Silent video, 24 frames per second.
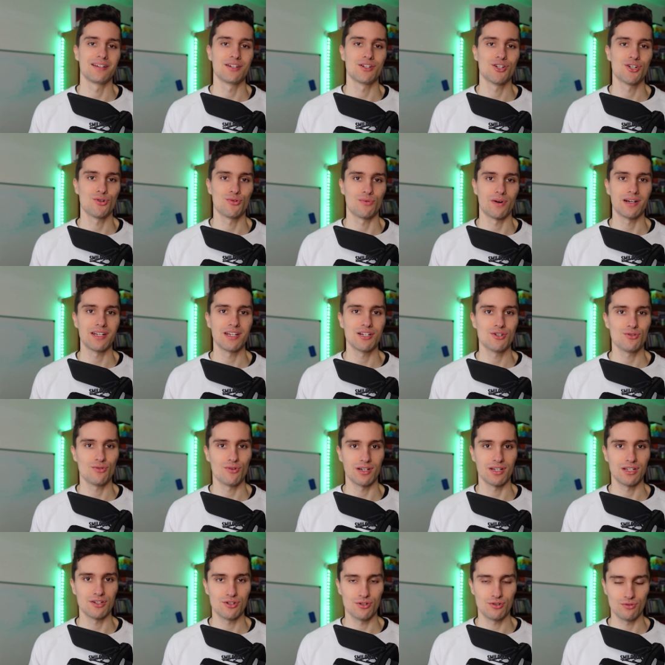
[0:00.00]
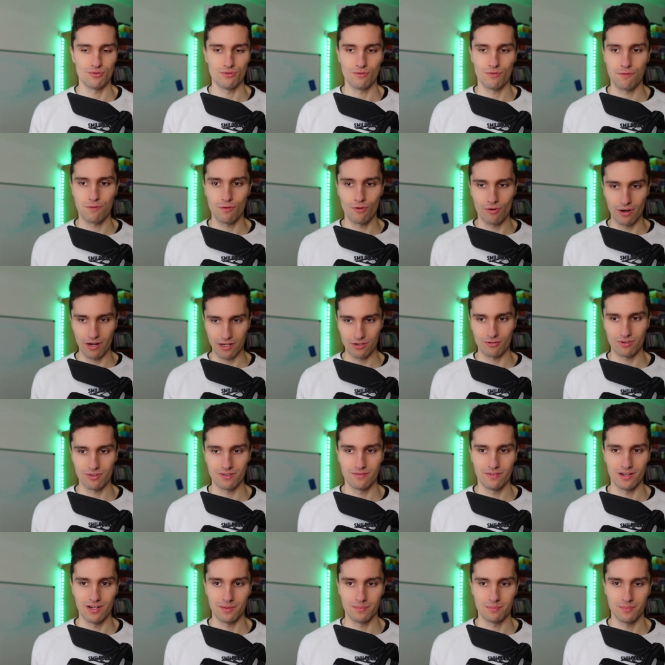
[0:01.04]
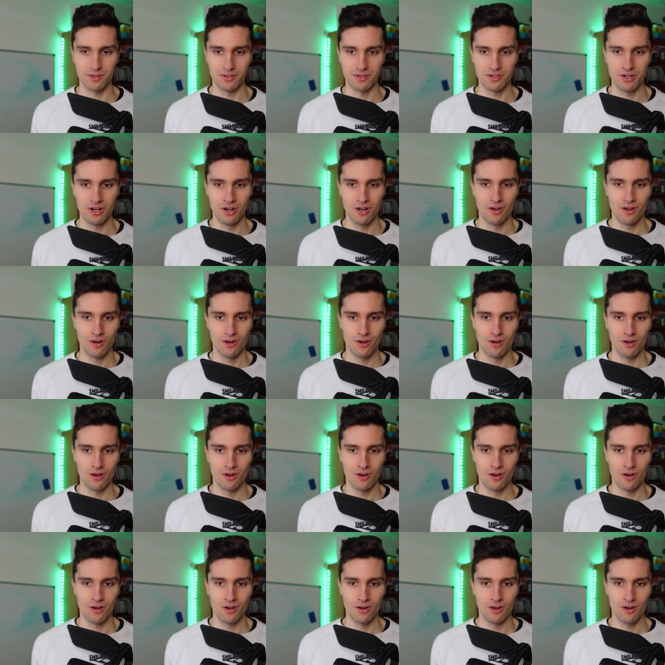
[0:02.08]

in 2022 for Android development